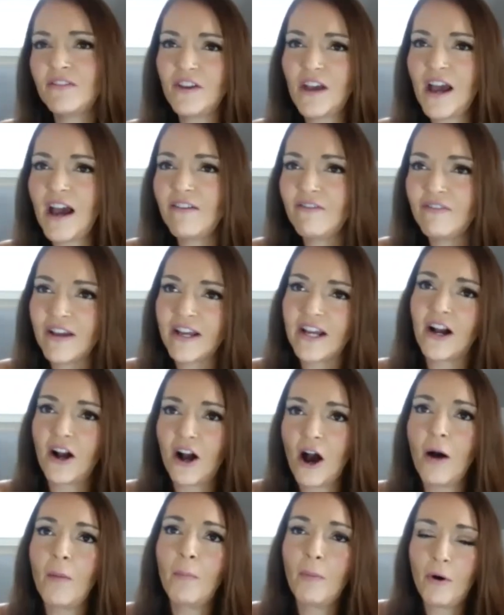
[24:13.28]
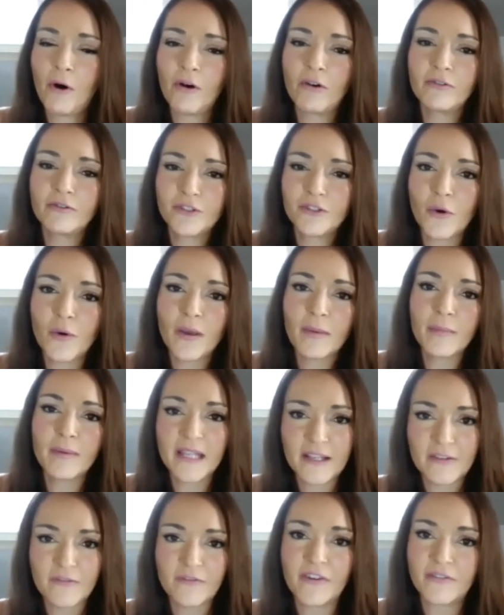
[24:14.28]
you have like a couple, don't give me
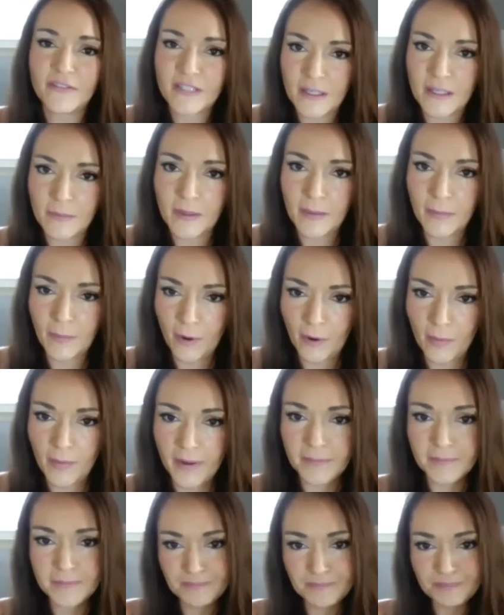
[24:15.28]
like 15 people, but.